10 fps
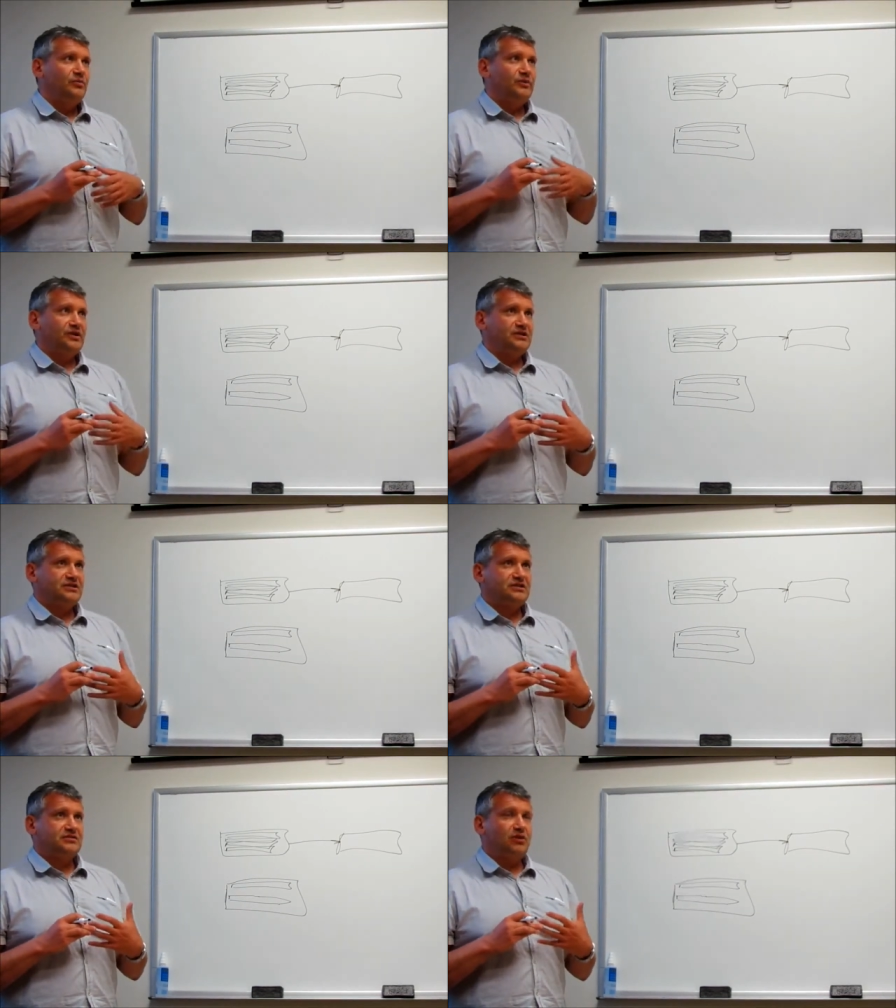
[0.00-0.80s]
with
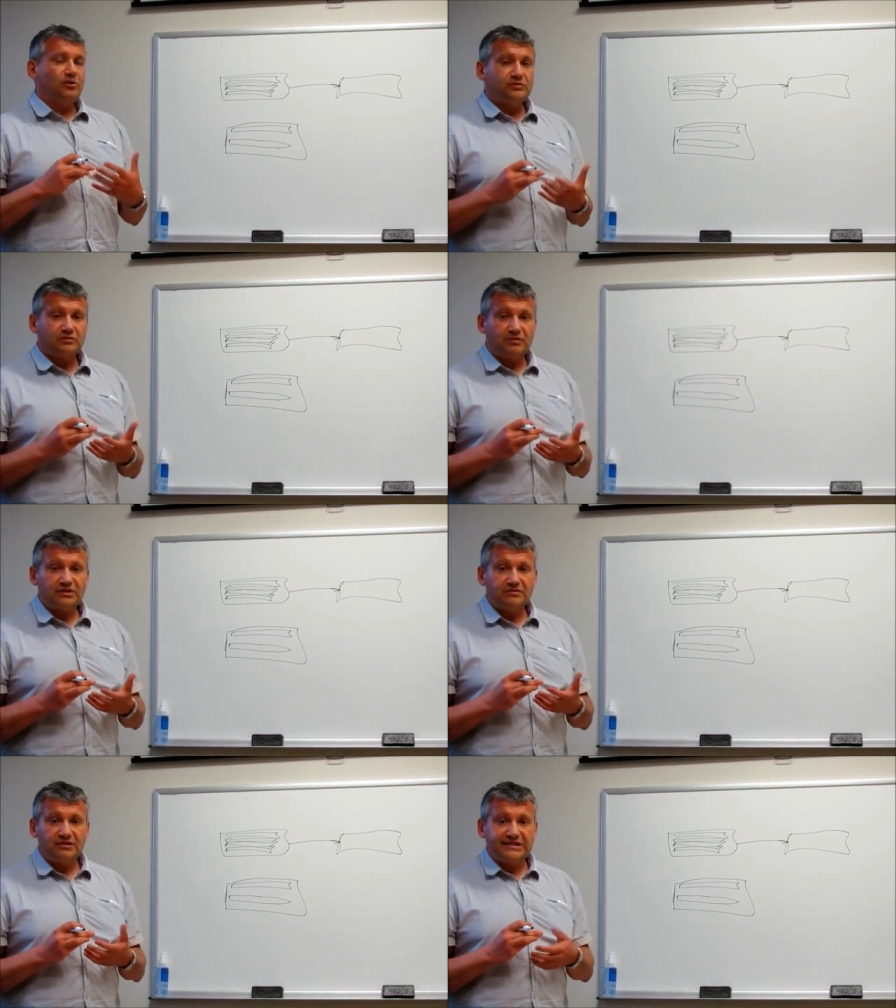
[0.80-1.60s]
its own
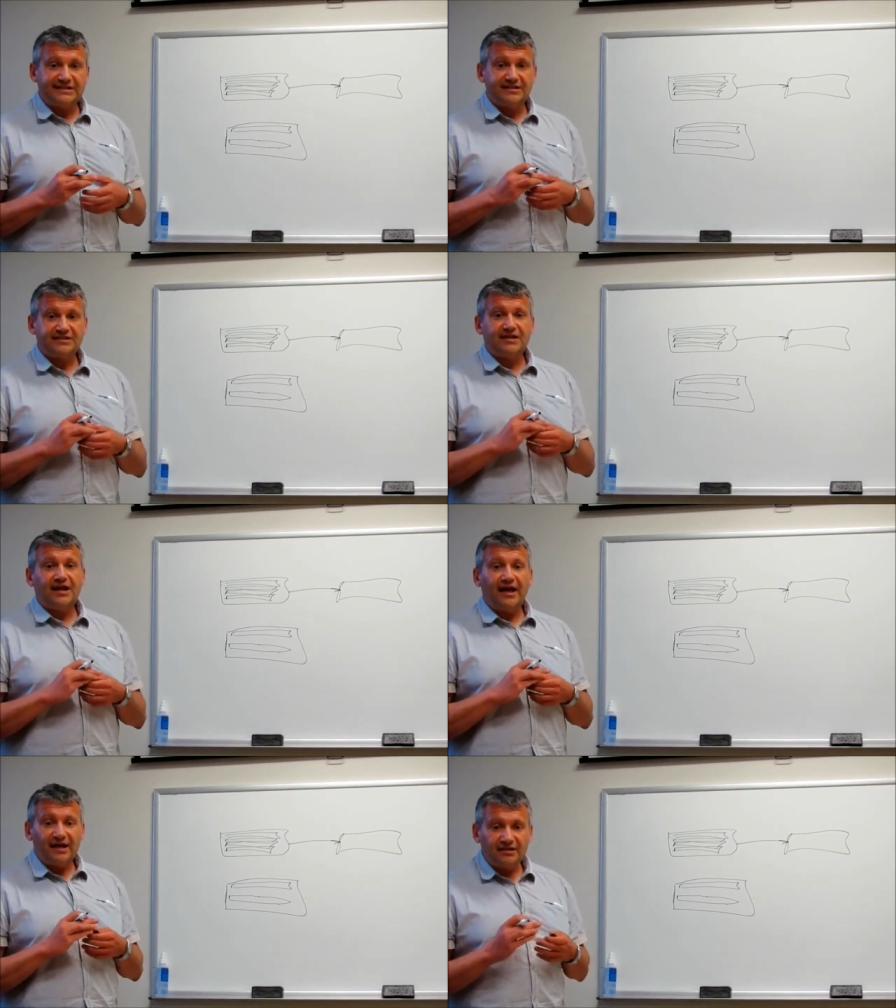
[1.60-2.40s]
characteristics,
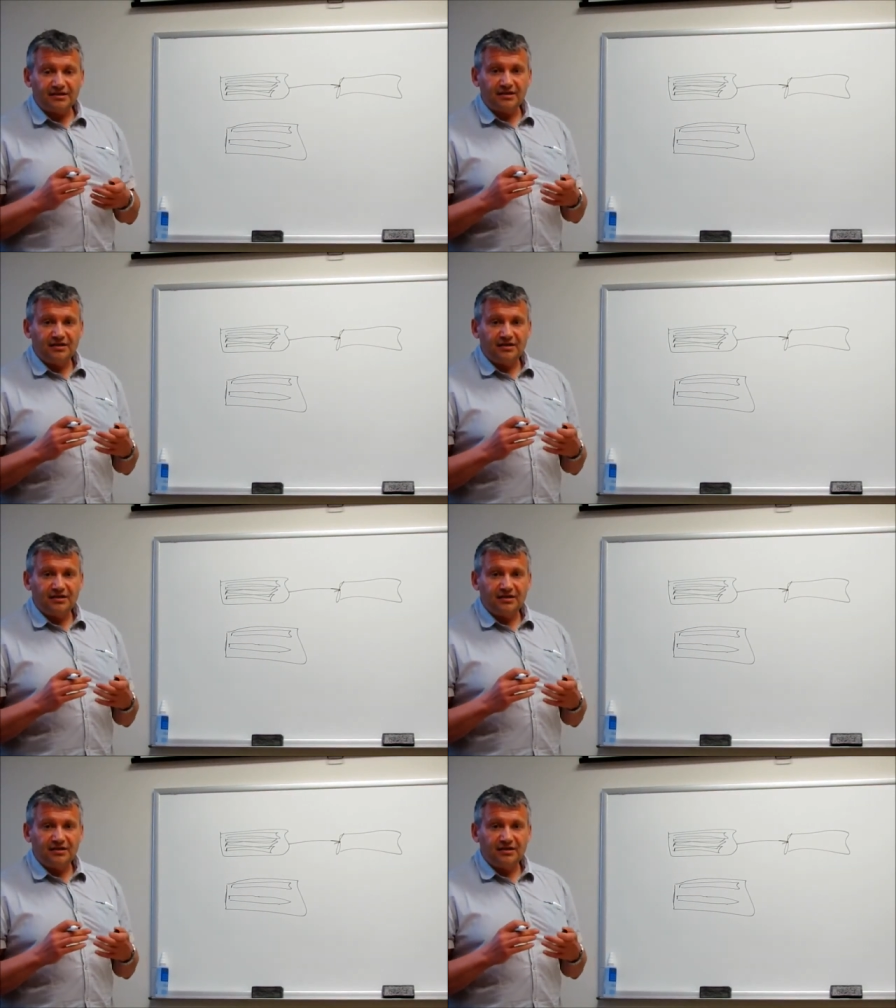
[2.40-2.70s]
and